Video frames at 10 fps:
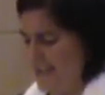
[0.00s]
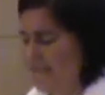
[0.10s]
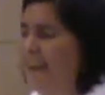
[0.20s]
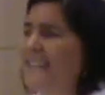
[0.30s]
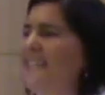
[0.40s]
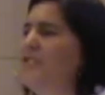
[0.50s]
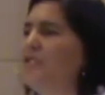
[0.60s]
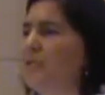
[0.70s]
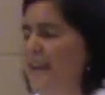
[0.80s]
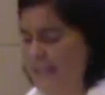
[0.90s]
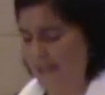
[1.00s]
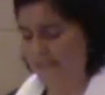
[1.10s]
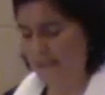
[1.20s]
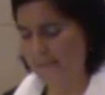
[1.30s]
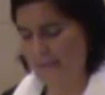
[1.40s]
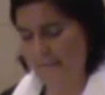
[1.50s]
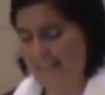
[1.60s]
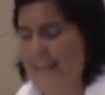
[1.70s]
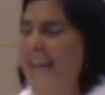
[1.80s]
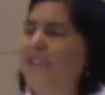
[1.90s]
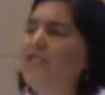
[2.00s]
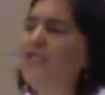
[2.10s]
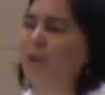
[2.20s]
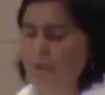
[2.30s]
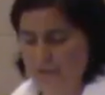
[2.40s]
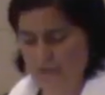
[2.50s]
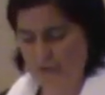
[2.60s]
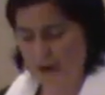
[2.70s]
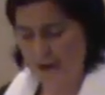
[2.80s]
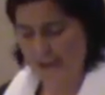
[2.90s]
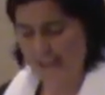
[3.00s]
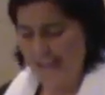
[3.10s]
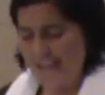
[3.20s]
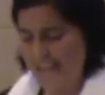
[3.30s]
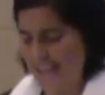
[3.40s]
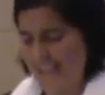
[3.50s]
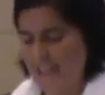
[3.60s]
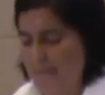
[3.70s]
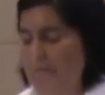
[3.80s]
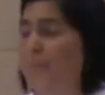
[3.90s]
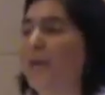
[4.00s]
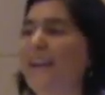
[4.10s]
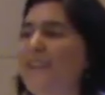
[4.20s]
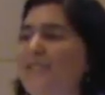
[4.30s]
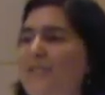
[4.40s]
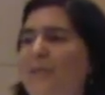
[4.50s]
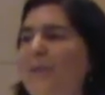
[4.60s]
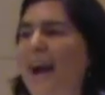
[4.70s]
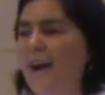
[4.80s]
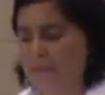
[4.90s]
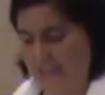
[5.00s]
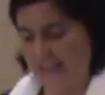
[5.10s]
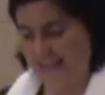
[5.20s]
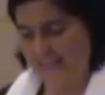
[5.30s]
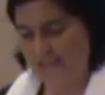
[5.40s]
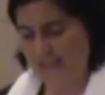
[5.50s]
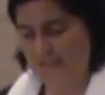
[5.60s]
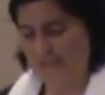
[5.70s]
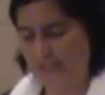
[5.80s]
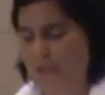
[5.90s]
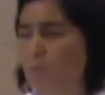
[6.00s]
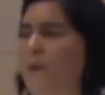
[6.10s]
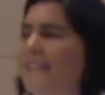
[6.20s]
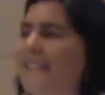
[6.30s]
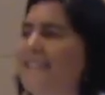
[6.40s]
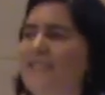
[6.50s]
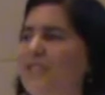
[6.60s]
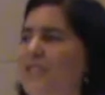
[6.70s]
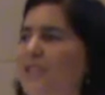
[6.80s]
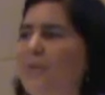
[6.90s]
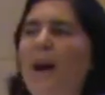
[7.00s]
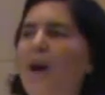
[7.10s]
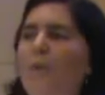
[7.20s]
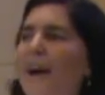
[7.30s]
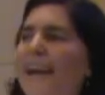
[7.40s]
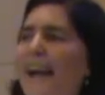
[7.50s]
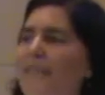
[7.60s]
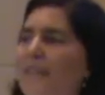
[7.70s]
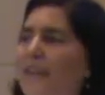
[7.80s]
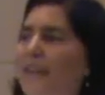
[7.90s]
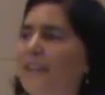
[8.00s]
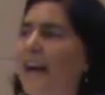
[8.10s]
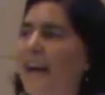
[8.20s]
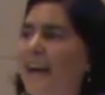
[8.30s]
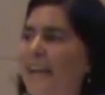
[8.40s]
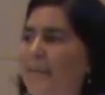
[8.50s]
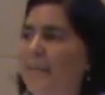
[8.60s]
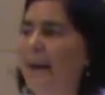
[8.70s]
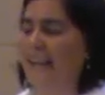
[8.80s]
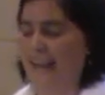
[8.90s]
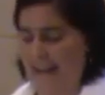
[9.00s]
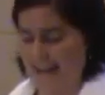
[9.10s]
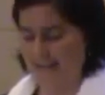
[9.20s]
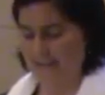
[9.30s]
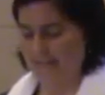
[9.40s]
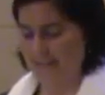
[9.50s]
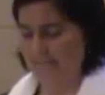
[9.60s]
In fact, his strength of commitment is so strong that he has been praised throughout the ages for his willingness to do whatever God might ask.